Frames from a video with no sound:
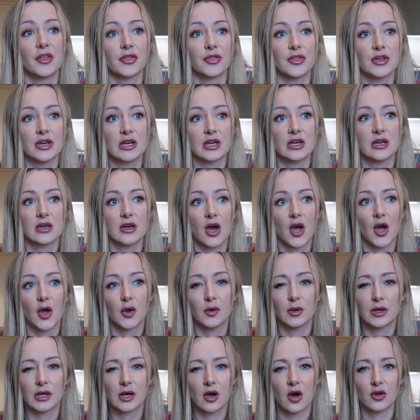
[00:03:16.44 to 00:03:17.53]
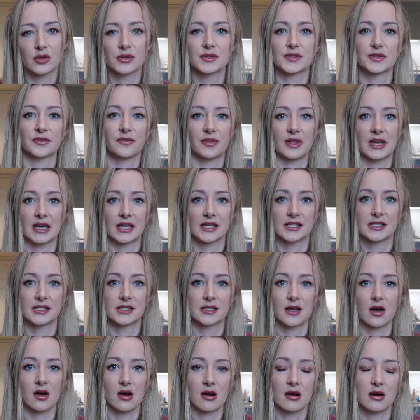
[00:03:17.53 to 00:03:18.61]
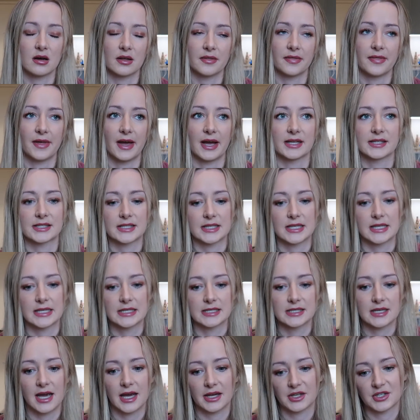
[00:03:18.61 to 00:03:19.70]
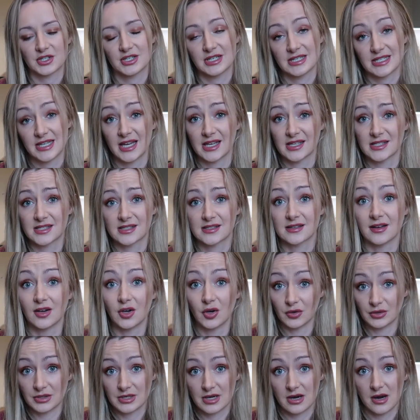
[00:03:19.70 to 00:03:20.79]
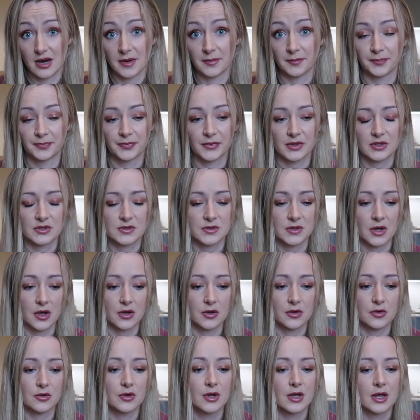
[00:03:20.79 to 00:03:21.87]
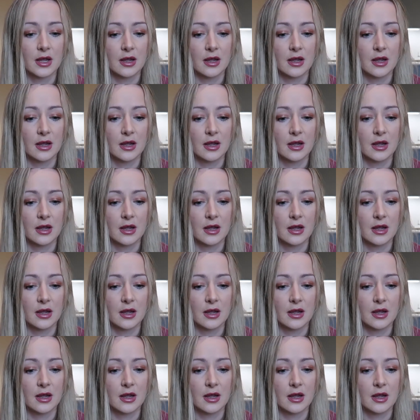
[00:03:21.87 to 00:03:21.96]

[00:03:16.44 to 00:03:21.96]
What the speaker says: The only cons of this are that it actually takes a long time. So